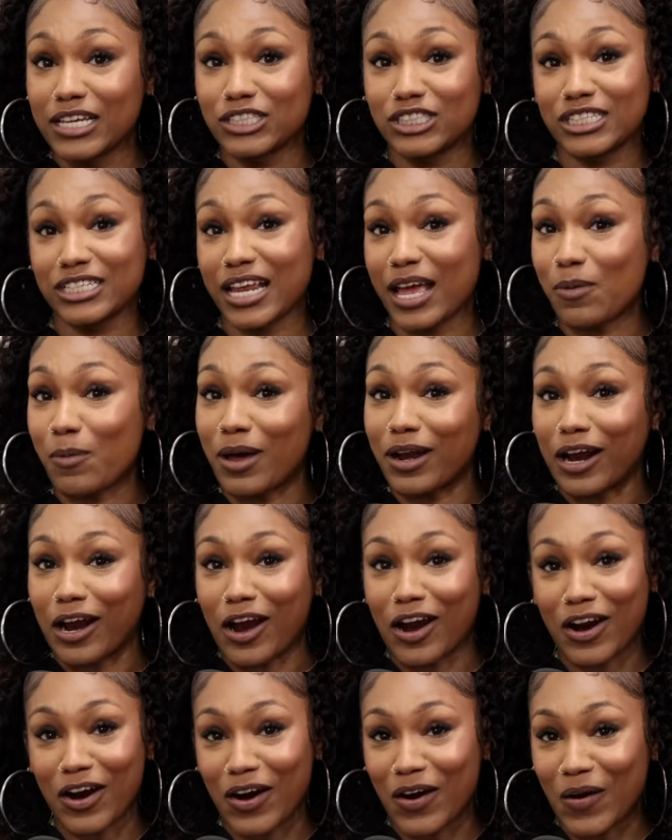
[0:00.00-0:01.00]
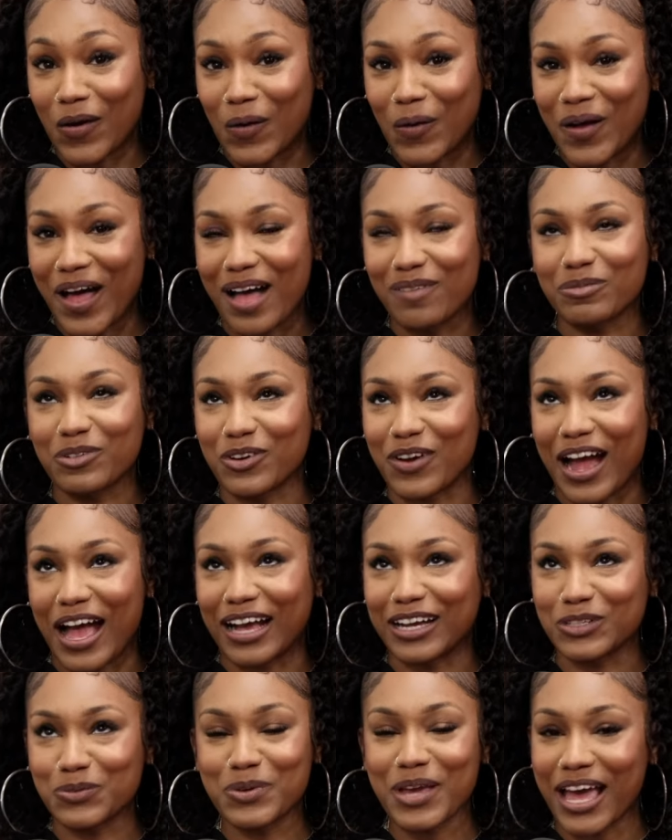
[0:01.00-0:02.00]
She didn't want a girl. I'm
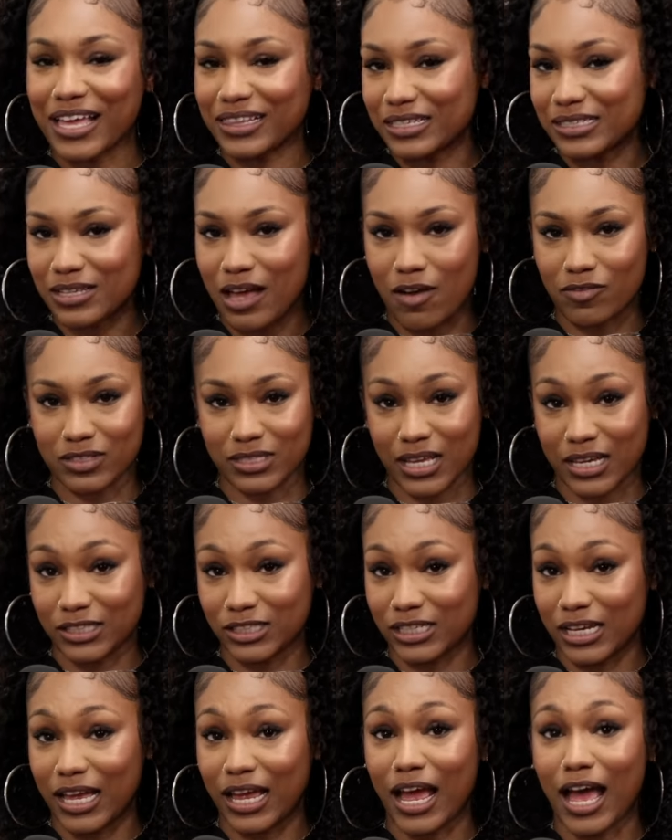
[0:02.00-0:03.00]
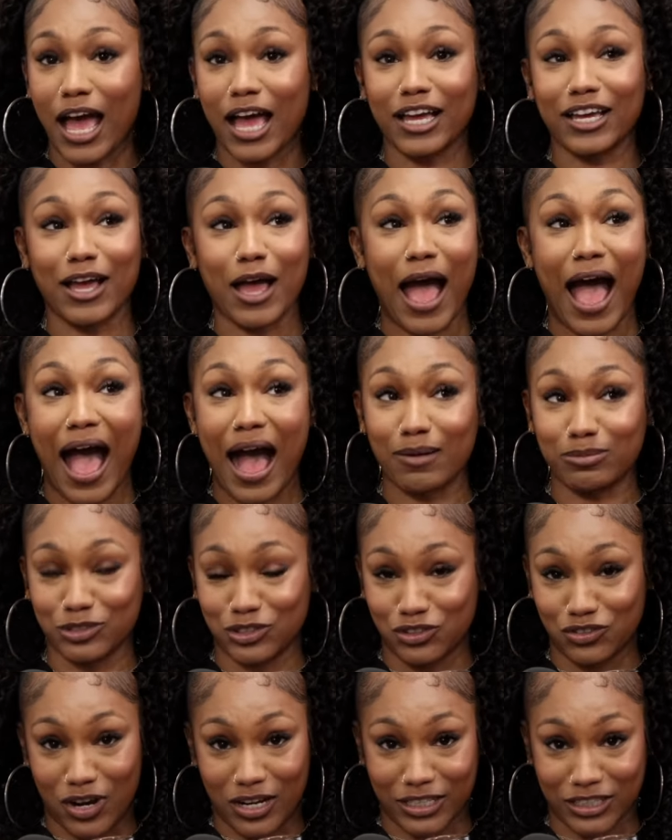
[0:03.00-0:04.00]
crying because we had this conversation. I
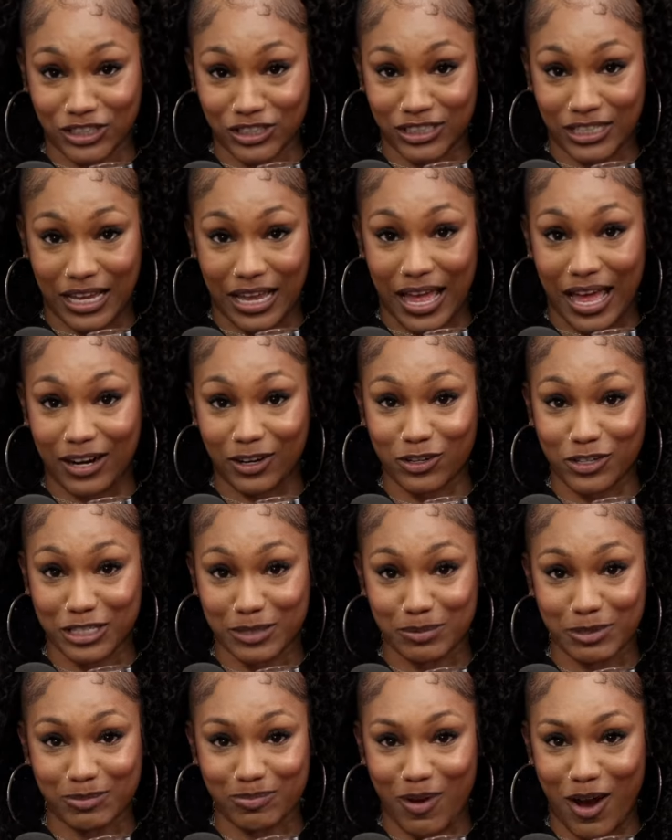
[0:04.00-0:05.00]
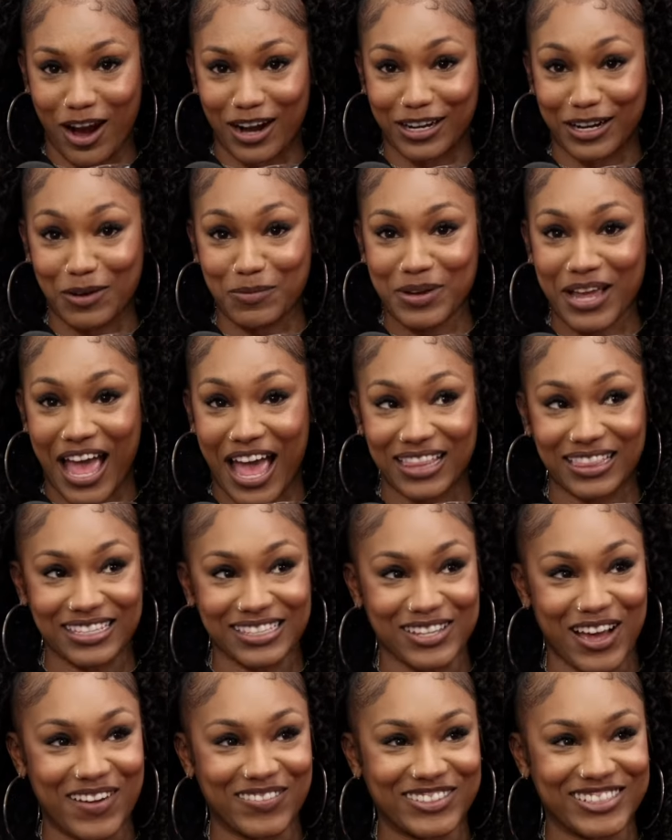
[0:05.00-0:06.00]
was drunk as shit at a Christmas party and we had
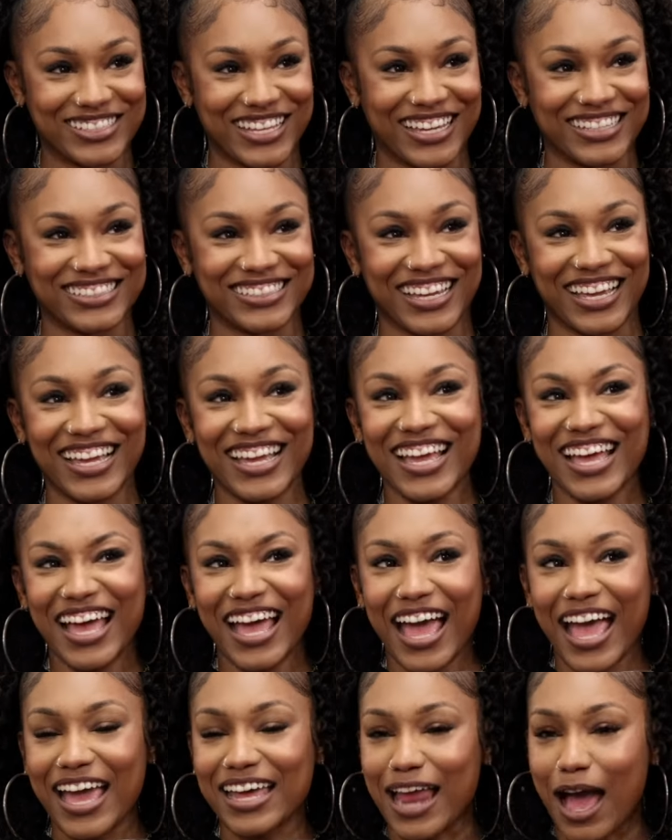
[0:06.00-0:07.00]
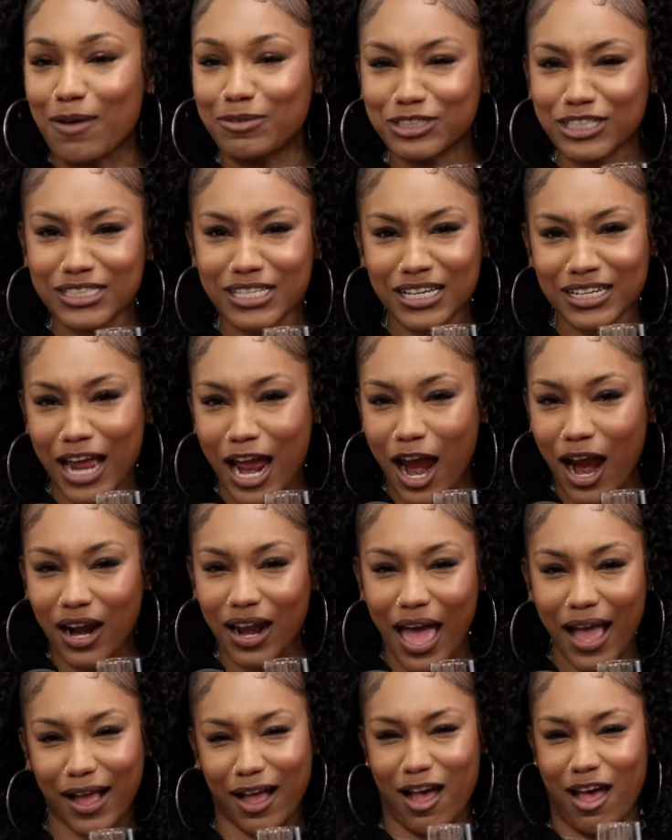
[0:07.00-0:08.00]
this conversation. And I was just looking at her
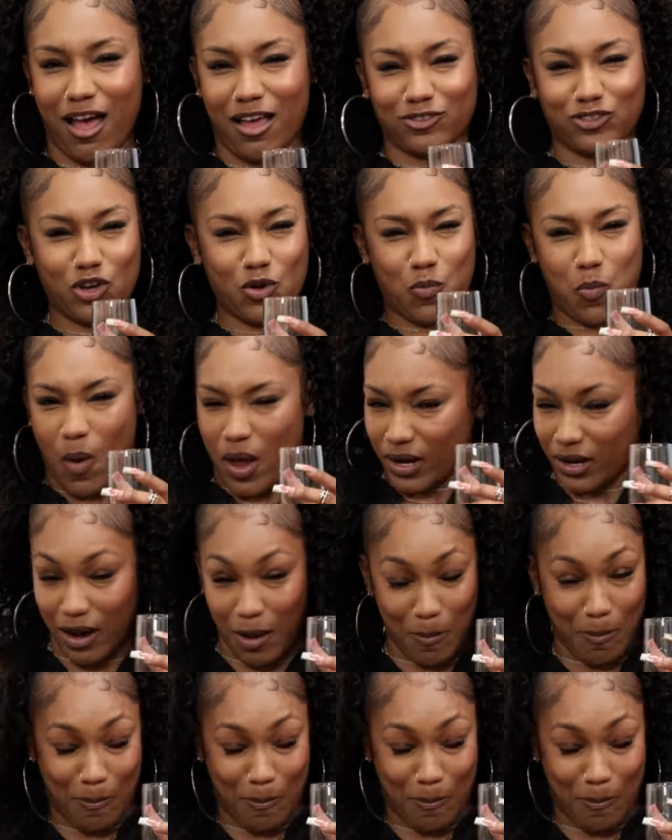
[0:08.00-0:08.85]
like, you wanted a